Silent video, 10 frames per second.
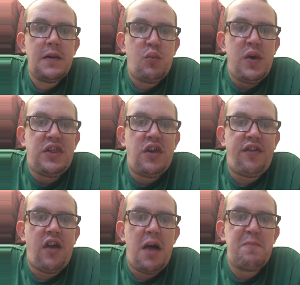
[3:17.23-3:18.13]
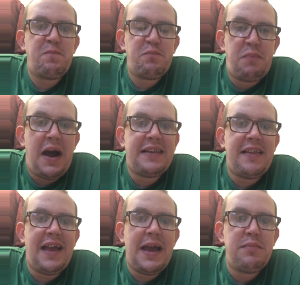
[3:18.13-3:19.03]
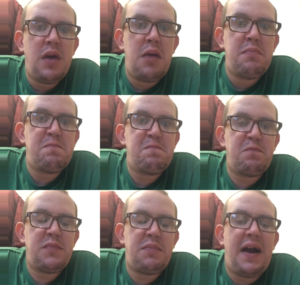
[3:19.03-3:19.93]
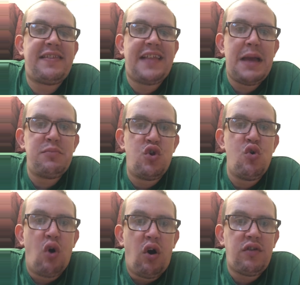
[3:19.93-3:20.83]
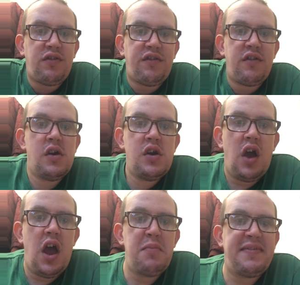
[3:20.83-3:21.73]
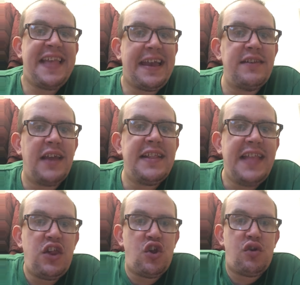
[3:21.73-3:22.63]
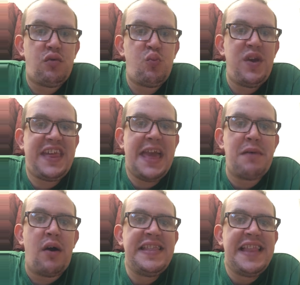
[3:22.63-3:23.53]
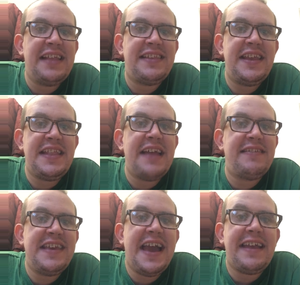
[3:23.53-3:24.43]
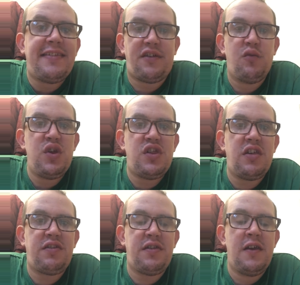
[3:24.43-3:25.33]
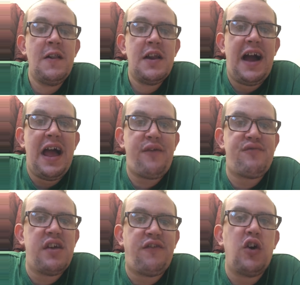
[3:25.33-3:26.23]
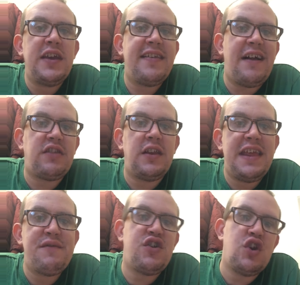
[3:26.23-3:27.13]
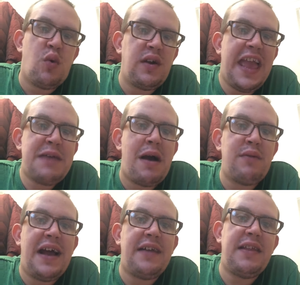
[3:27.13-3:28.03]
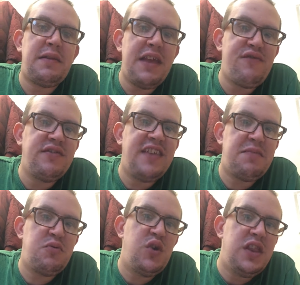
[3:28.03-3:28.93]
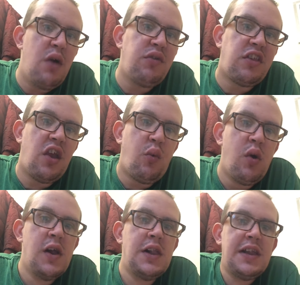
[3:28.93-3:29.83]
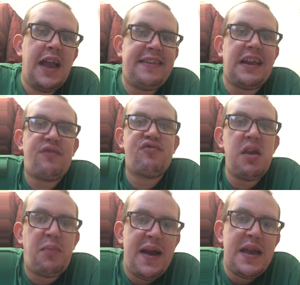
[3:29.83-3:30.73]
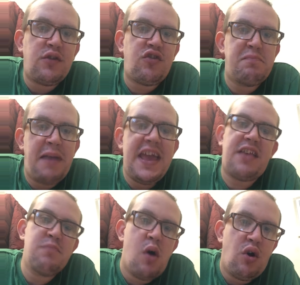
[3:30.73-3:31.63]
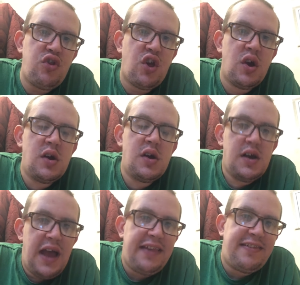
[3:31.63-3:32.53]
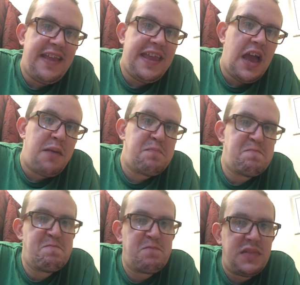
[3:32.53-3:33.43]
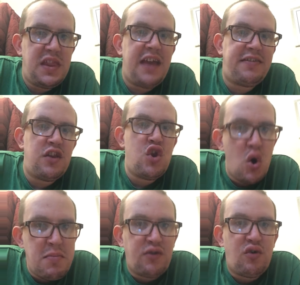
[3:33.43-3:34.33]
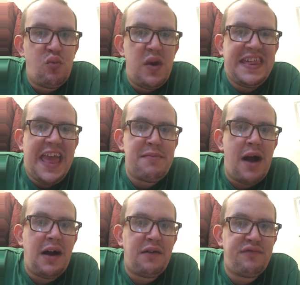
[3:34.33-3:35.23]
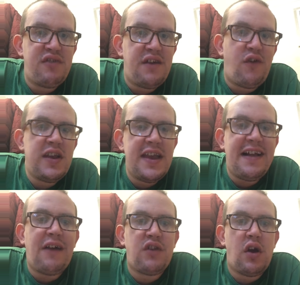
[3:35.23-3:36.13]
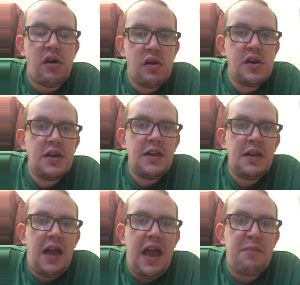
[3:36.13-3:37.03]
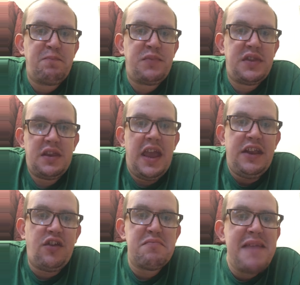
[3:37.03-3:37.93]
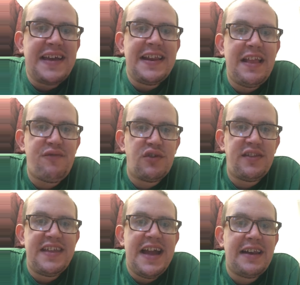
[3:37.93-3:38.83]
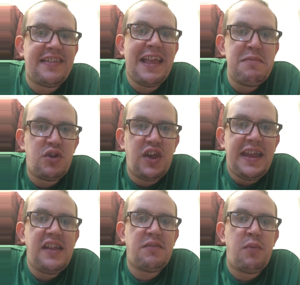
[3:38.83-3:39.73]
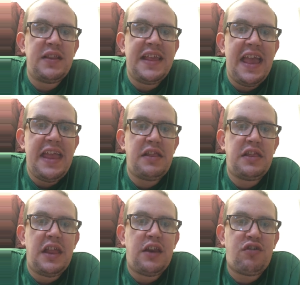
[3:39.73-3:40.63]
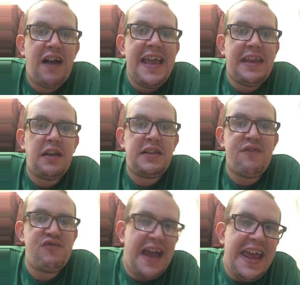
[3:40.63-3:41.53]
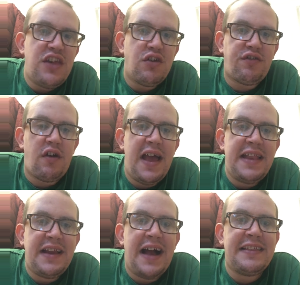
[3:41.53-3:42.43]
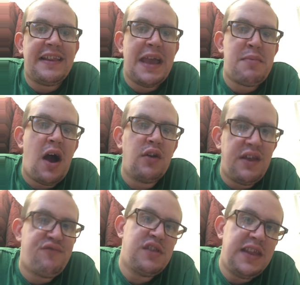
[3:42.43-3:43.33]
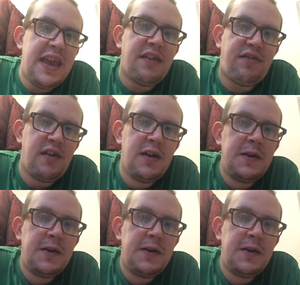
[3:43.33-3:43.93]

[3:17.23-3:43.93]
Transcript: which is Party Time Dulux second edition, which came out in 1998, which is like 3 or 4 years after the original one came out. Now, the differences between those two is that the free player doesn't pay as much as the newer model, which came out 3 or 4 years after. It doesn't make any difference. They are the same machines, but they're just like different ages, and like they came out on different years.